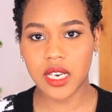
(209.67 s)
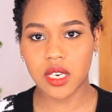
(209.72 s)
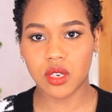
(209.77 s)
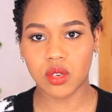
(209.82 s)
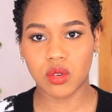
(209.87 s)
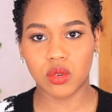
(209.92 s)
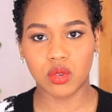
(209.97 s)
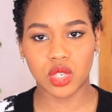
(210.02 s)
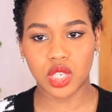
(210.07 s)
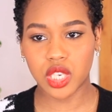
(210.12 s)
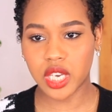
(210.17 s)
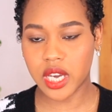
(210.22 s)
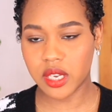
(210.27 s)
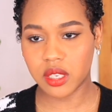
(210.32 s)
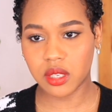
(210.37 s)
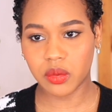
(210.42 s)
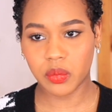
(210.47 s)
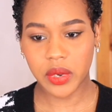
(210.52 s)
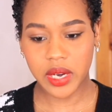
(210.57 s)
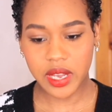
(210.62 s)
or
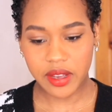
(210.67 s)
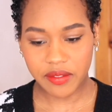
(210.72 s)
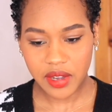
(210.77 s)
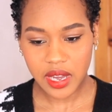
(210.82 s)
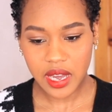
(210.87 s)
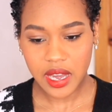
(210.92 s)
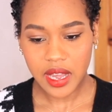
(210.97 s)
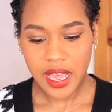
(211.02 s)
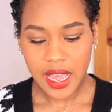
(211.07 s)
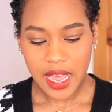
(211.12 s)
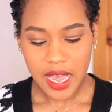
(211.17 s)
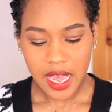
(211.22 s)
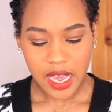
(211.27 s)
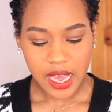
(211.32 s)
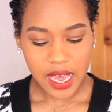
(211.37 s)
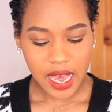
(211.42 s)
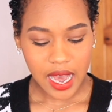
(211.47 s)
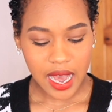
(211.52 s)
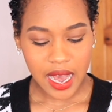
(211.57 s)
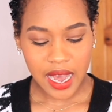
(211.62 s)
shirts or whatever.
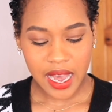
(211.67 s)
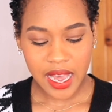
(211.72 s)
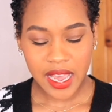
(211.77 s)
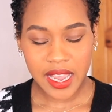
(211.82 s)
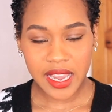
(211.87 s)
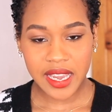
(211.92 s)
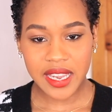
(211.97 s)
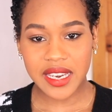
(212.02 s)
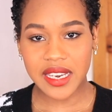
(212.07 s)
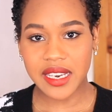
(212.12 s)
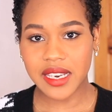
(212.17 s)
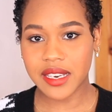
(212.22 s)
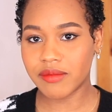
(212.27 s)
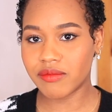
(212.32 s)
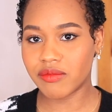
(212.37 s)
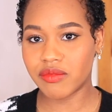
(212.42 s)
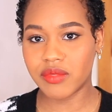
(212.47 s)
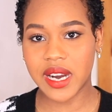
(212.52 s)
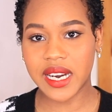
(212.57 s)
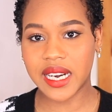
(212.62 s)
I
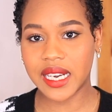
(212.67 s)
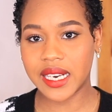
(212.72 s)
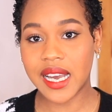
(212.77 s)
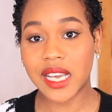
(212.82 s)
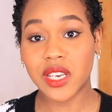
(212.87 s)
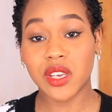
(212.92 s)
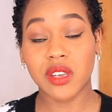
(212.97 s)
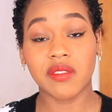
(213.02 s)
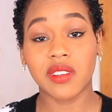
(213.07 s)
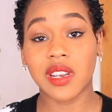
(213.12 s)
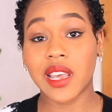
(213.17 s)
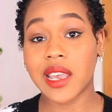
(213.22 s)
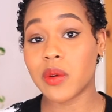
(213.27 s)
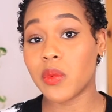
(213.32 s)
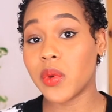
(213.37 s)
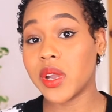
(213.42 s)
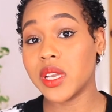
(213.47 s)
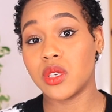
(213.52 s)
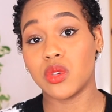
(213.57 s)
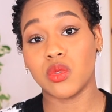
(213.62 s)
don't even like
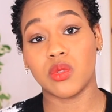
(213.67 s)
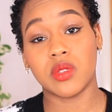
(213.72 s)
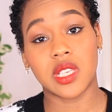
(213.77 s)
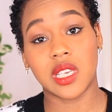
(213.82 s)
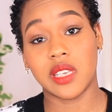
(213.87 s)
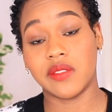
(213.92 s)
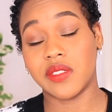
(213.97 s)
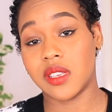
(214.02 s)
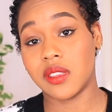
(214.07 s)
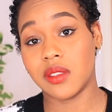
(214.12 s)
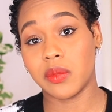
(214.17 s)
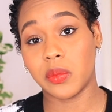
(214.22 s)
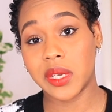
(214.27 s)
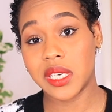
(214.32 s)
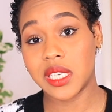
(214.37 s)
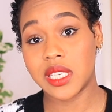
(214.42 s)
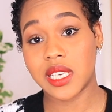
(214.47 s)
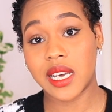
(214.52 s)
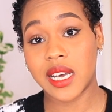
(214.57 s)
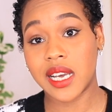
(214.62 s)
wearing short sleeve in the
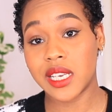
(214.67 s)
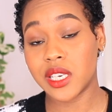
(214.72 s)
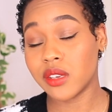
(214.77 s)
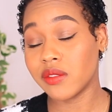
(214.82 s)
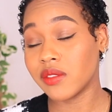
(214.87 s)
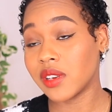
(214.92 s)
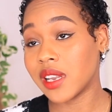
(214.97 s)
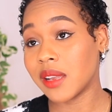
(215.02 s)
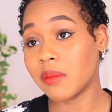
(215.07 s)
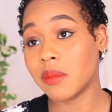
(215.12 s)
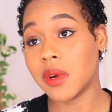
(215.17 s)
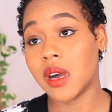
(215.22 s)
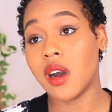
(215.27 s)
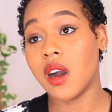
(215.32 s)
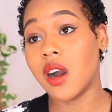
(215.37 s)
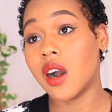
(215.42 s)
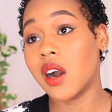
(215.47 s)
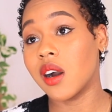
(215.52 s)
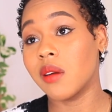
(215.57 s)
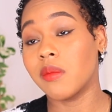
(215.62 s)
winter. I don't even like my
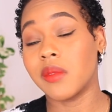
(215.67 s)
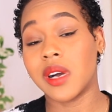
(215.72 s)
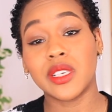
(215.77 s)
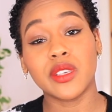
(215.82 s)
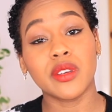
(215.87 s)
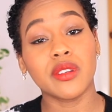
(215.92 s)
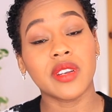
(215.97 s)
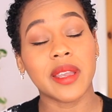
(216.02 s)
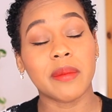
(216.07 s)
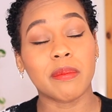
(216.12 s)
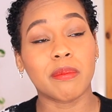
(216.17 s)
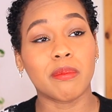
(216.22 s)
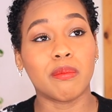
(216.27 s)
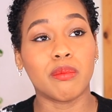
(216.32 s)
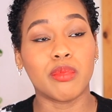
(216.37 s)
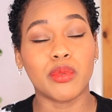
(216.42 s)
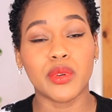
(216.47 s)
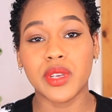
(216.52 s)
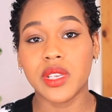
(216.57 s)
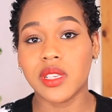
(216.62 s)
arm. I don't like
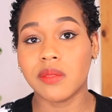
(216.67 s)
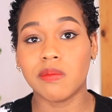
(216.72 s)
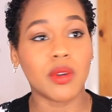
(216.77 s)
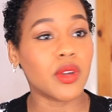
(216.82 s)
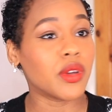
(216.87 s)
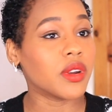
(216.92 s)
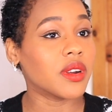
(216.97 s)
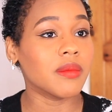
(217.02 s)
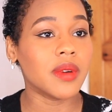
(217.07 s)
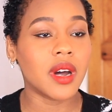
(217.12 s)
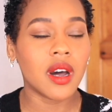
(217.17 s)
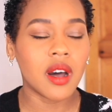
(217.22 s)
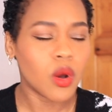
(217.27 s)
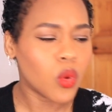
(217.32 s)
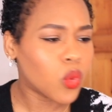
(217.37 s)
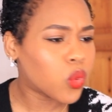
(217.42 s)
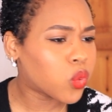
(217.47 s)
breeze blowing on my arm.